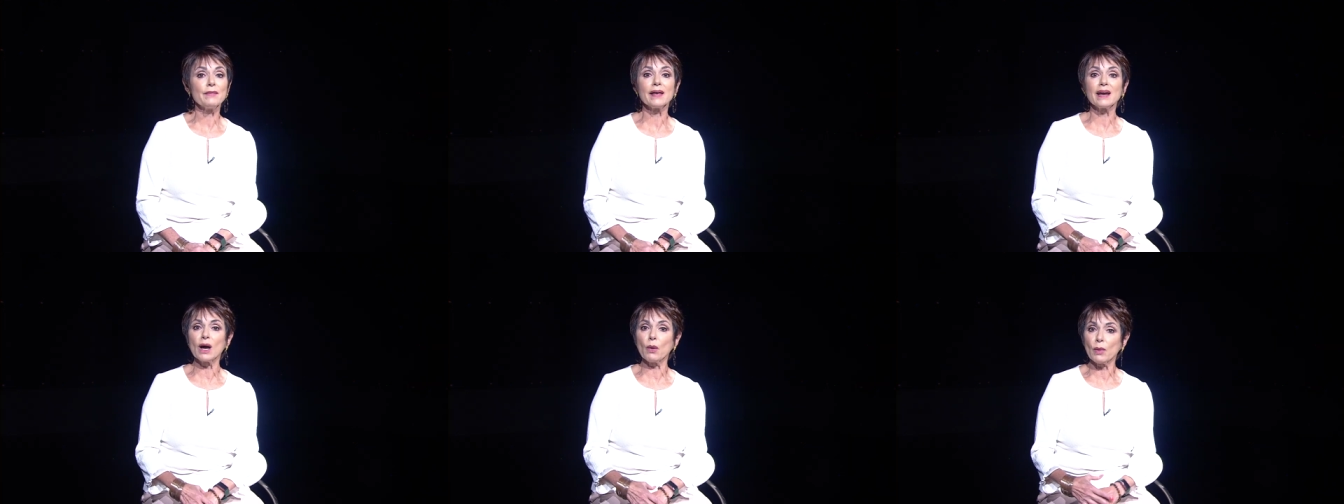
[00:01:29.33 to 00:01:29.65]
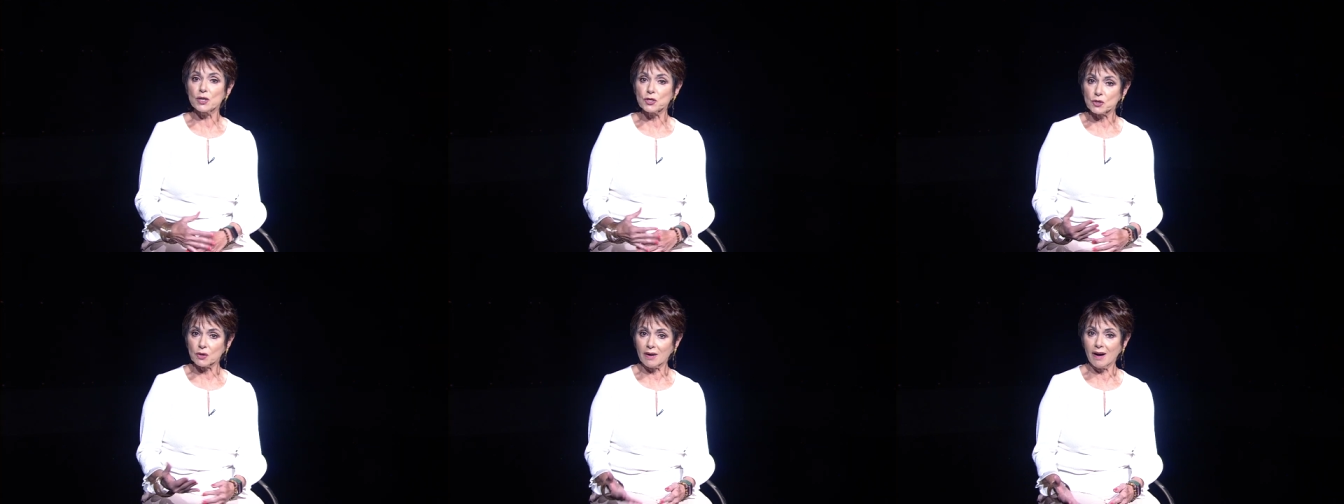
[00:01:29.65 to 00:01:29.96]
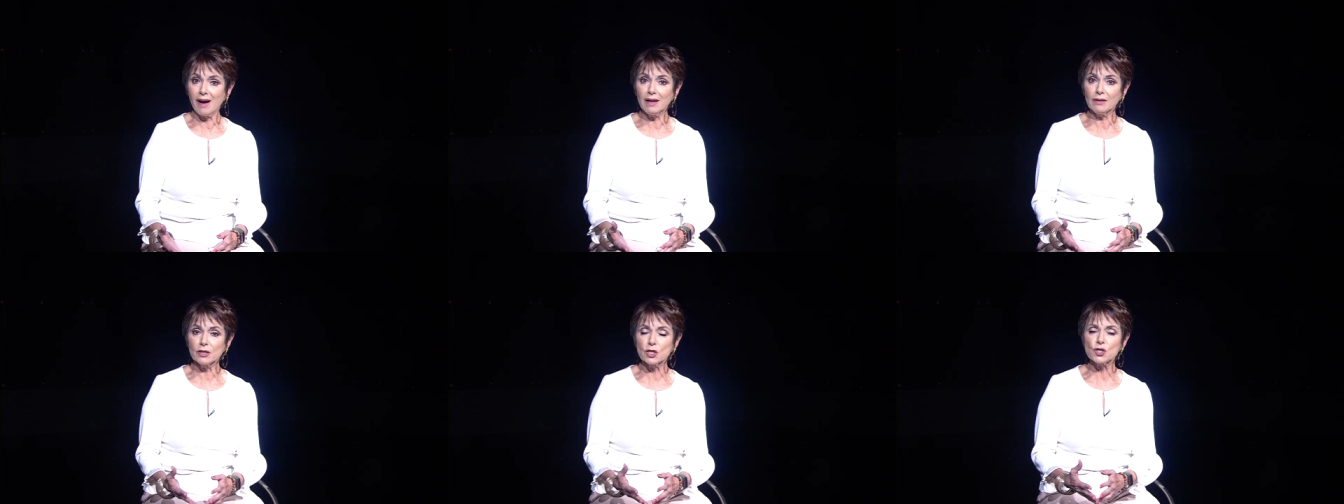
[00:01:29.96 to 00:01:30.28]
then I went to
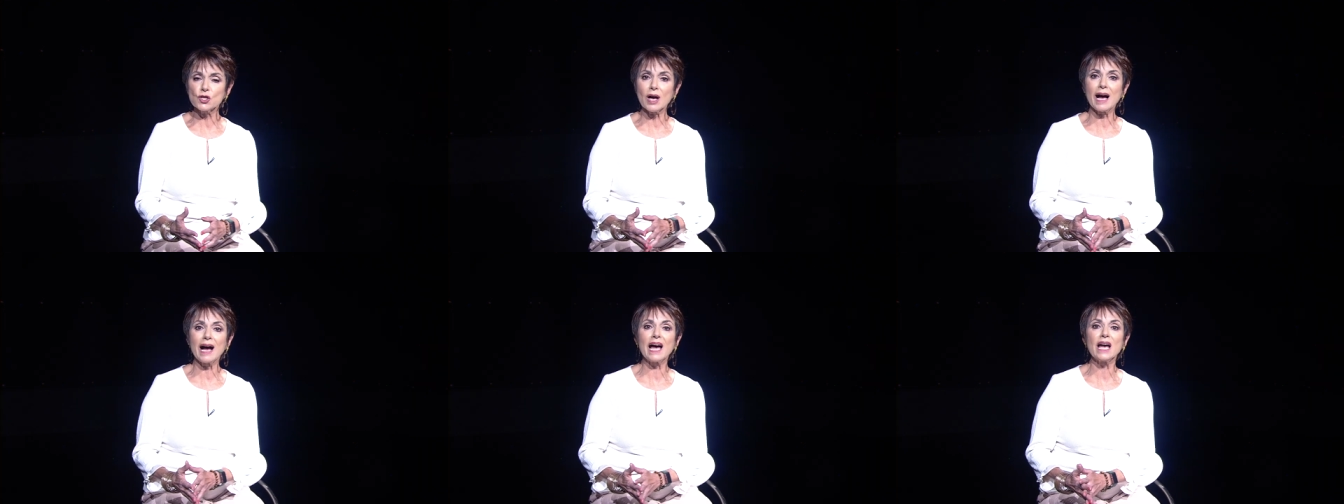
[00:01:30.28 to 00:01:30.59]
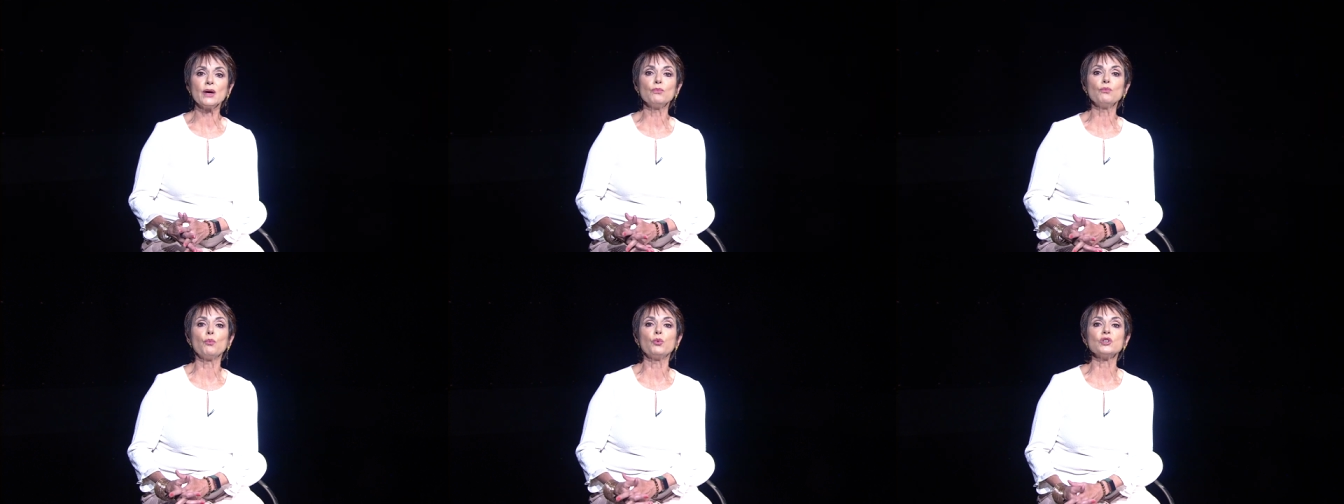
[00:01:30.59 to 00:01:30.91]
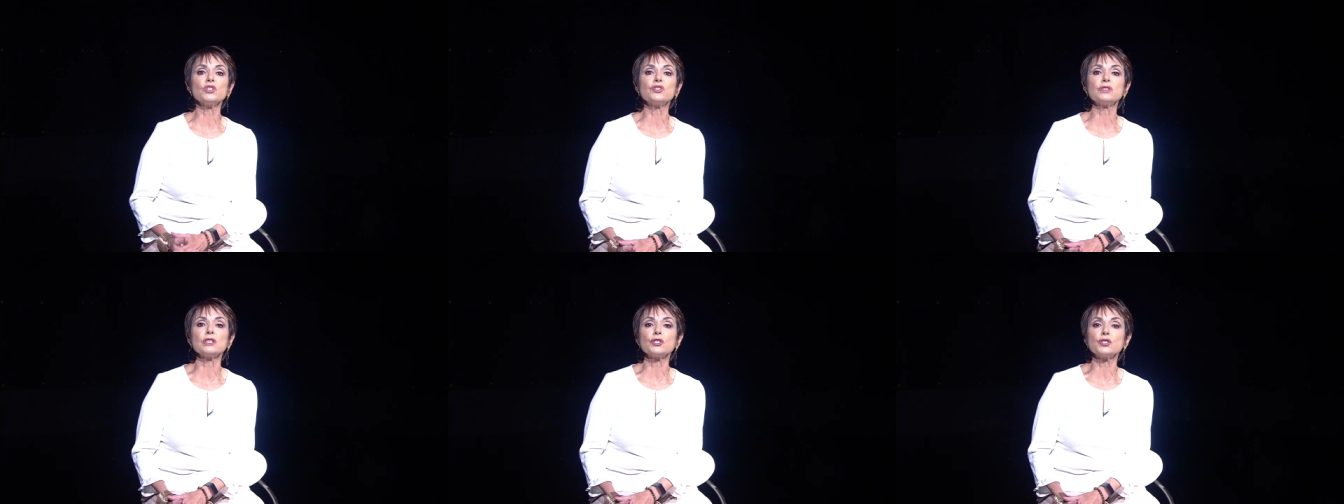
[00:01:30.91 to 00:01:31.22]
college, I
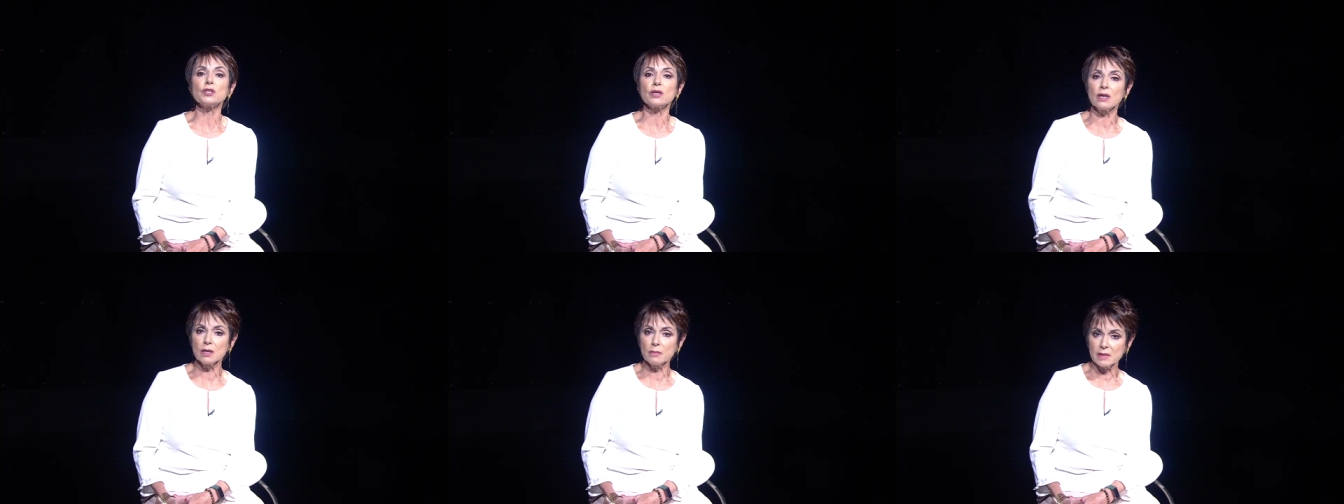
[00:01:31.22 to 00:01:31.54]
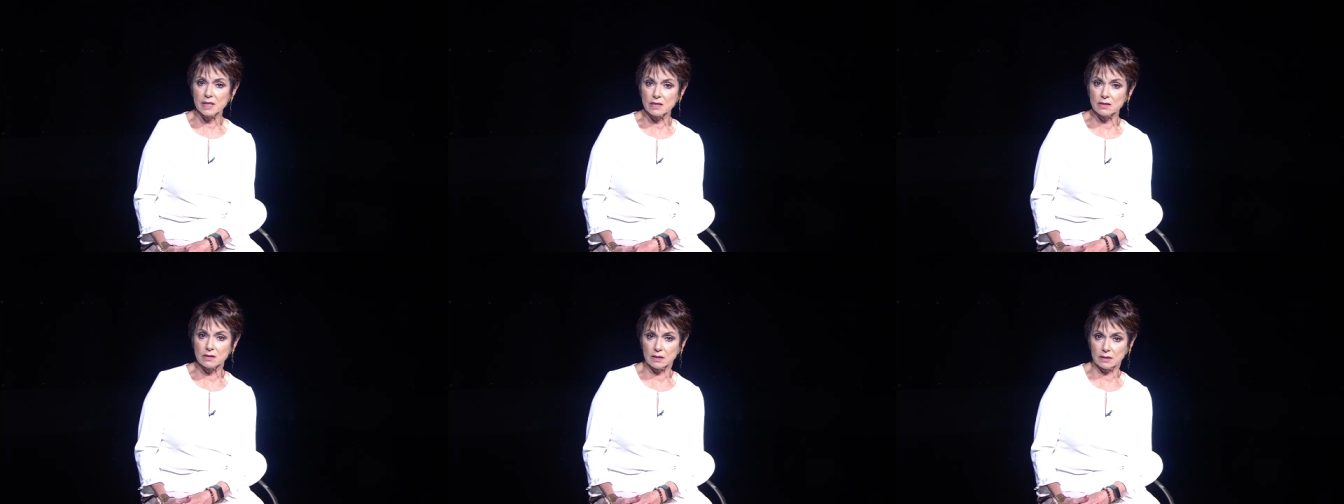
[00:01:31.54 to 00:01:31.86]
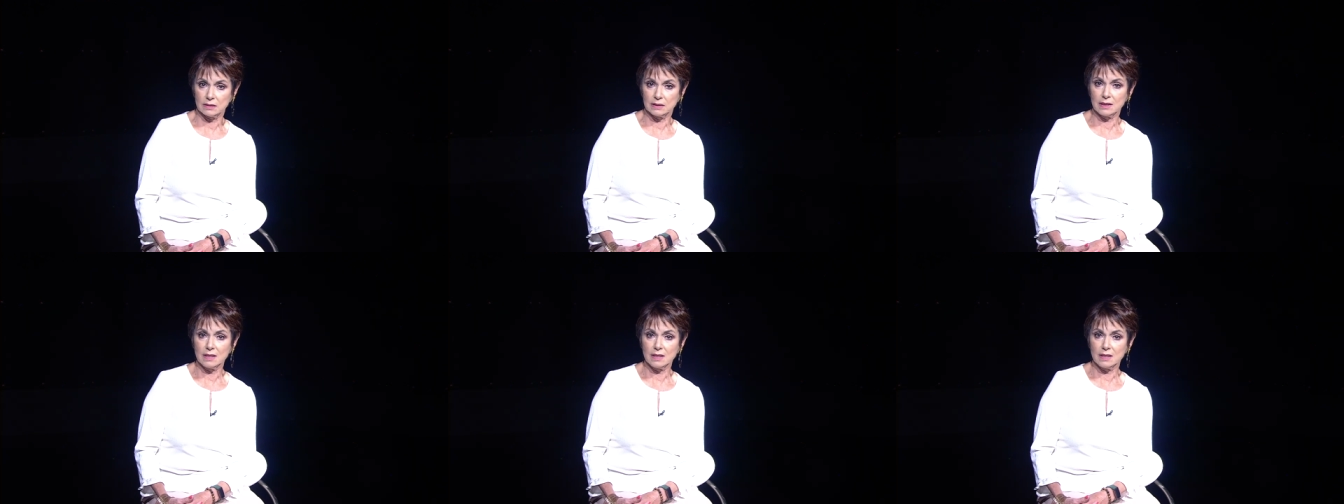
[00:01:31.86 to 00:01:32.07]
was determined